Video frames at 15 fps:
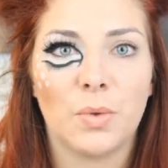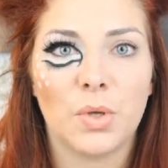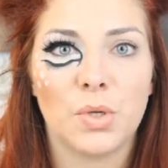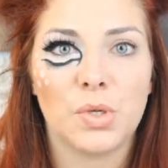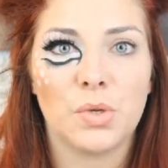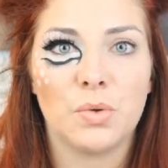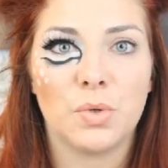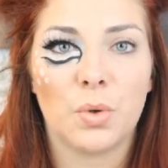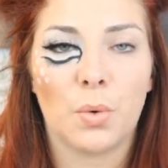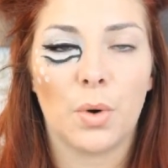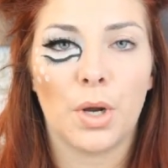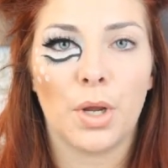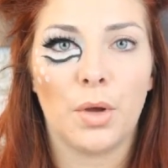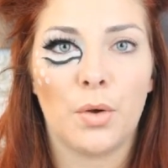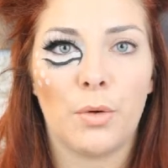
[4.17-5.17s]
the
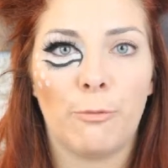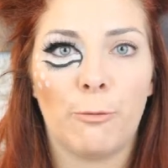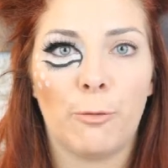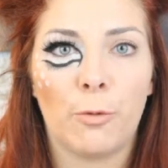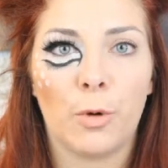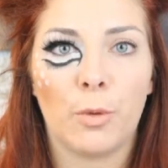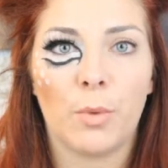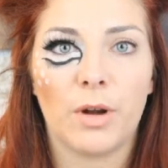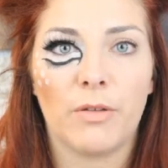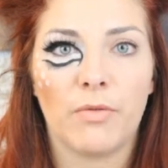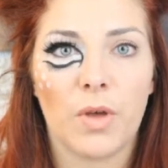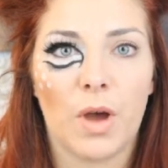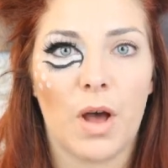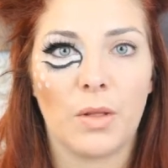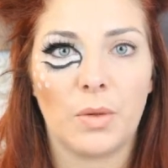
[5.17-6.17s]
tutorial for one of
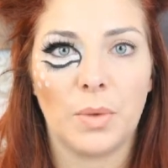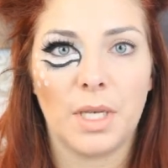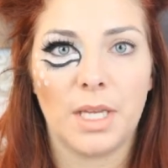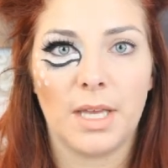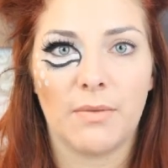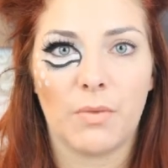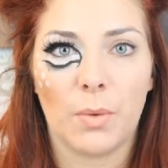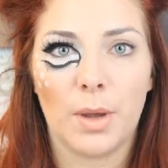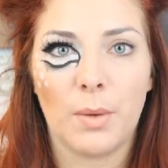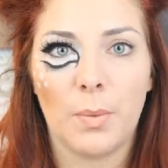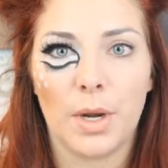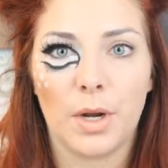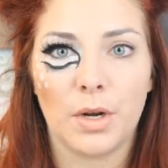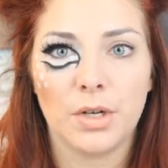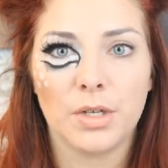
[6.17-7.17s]
the Halloween giveaway
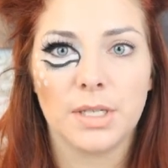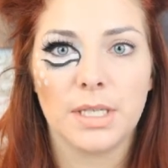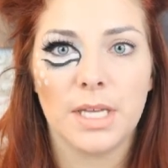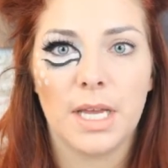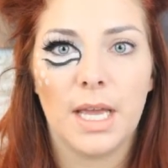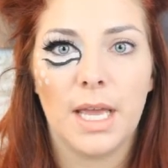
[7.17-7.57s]
winners.